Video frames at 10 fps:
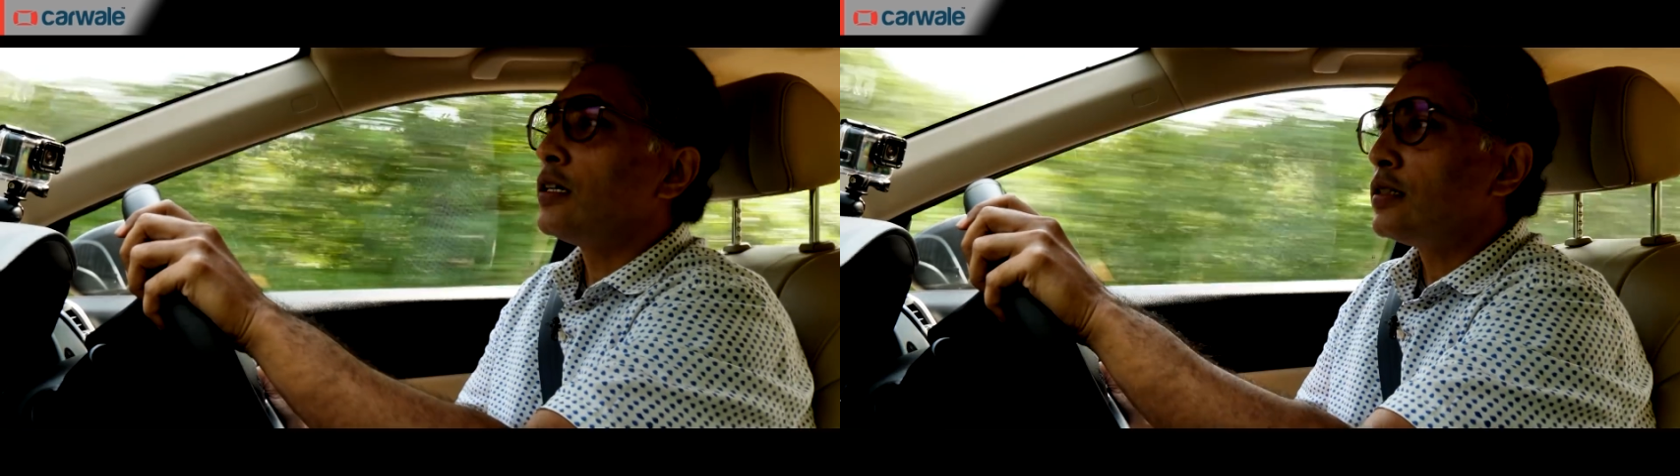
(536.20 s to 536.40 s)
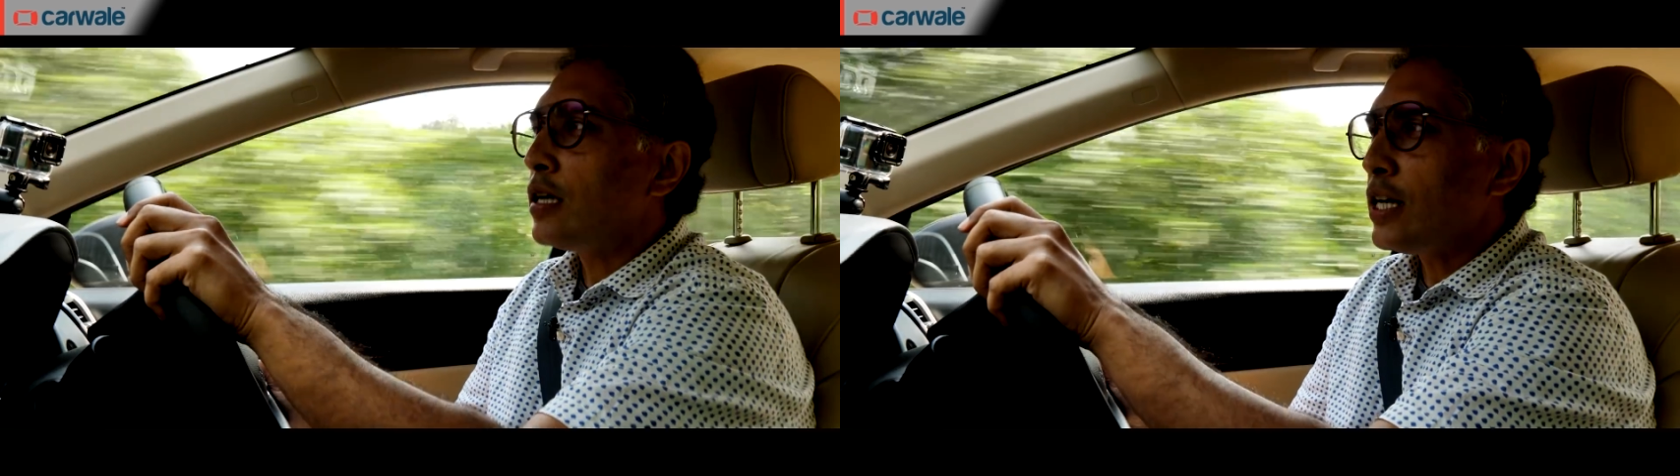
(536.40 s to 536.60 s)

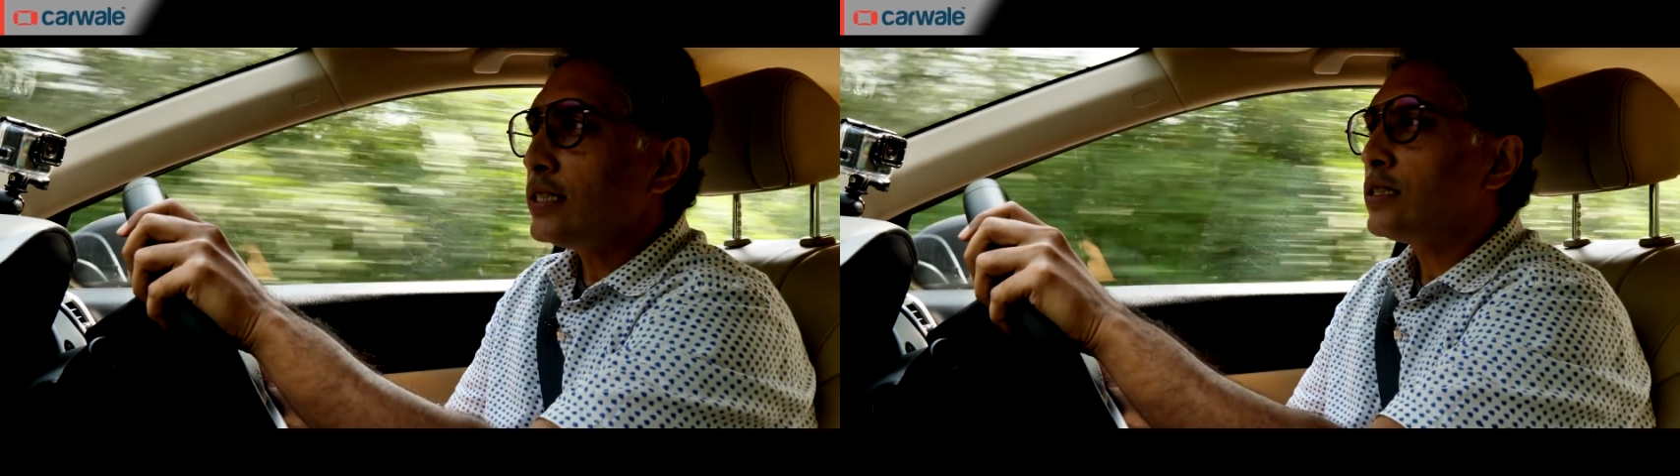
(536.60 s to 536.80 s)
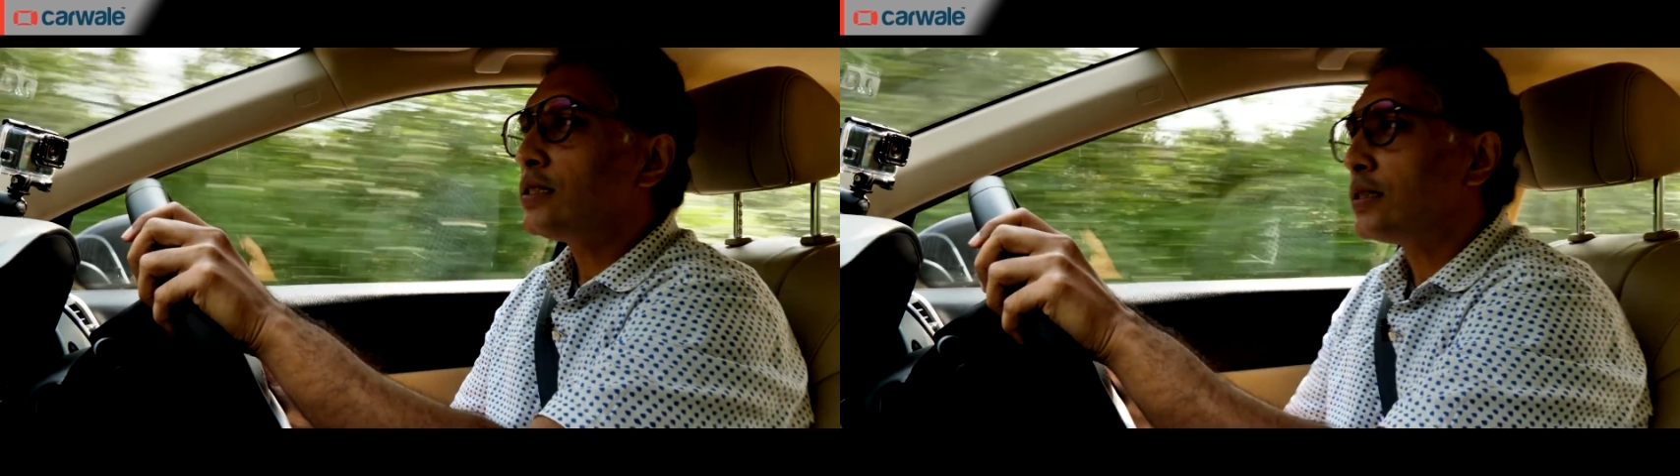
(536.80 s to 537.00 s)
Now
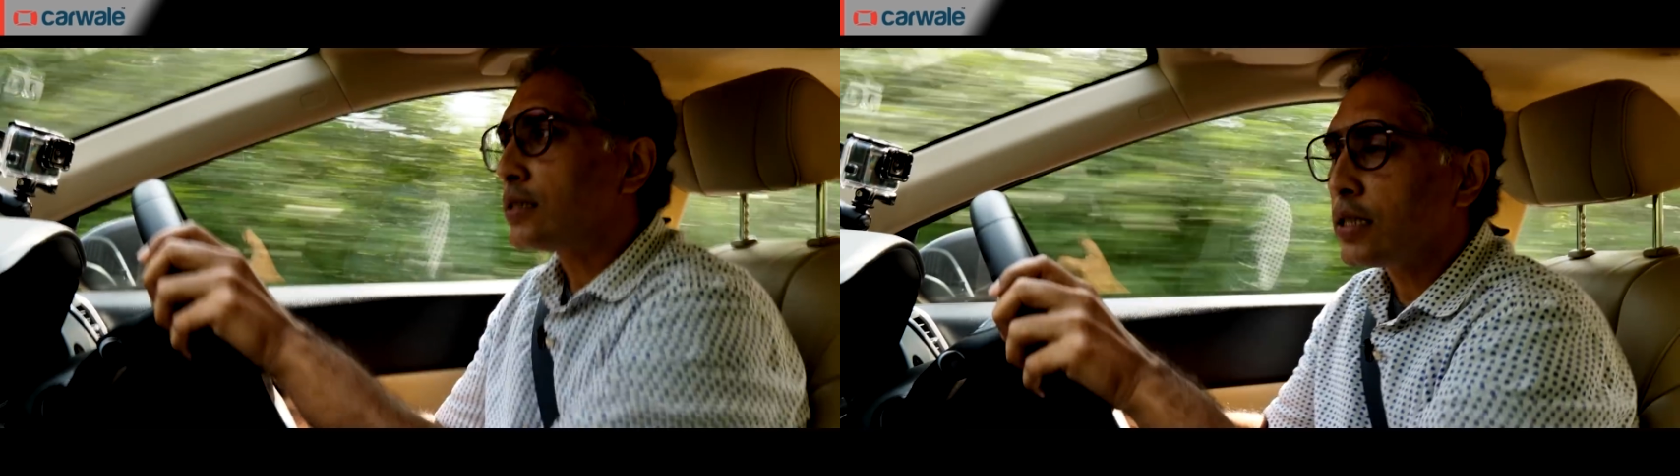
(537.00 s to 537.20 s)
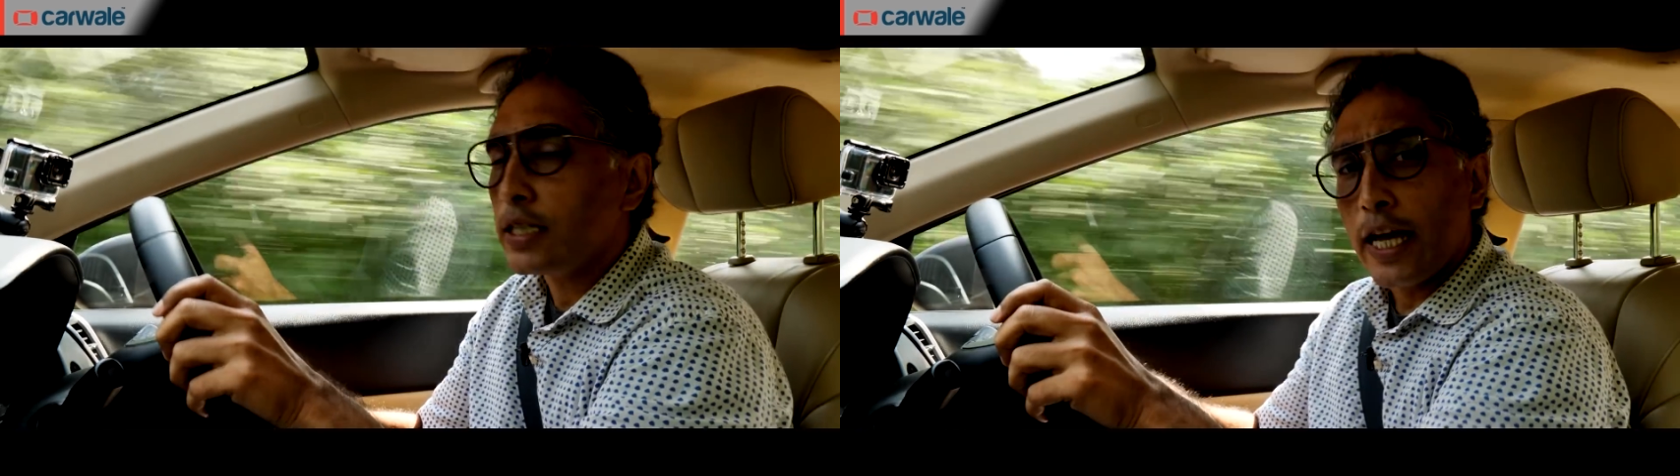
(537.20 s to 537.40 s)
let's
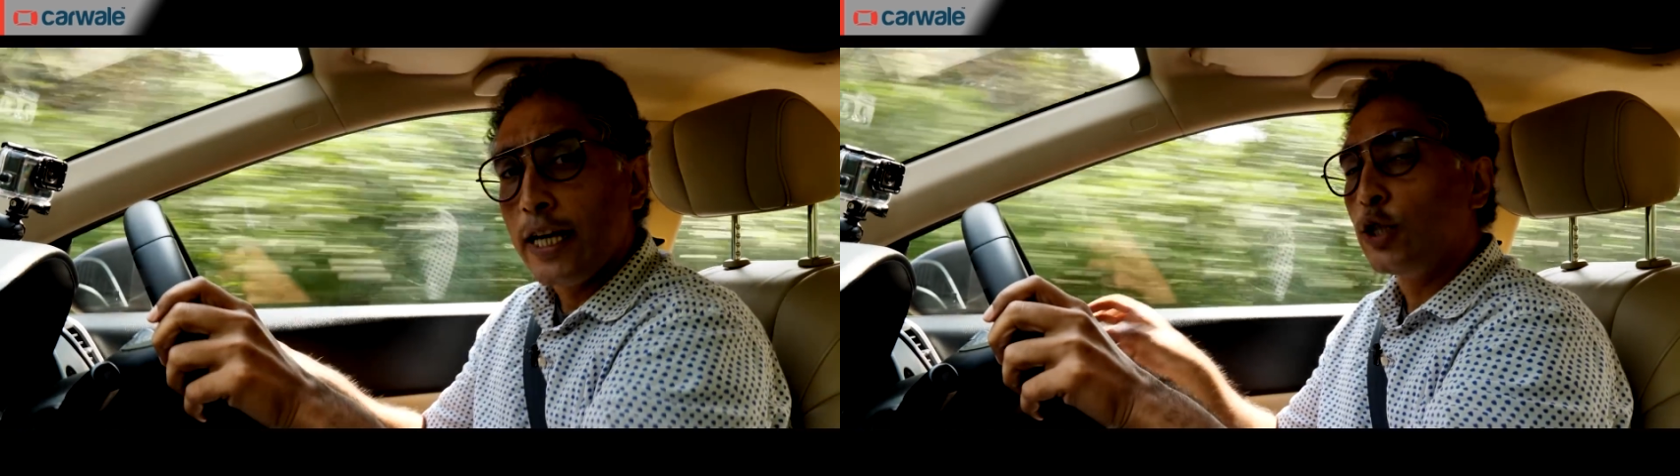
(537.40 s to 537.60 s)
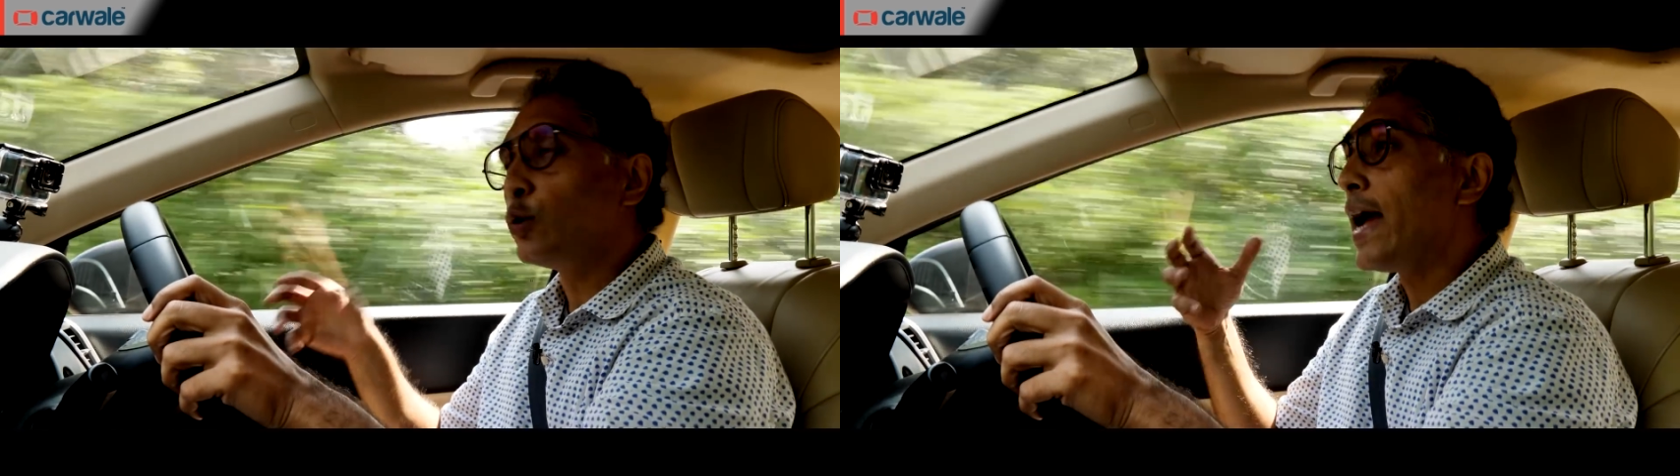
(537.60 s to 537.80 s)
get into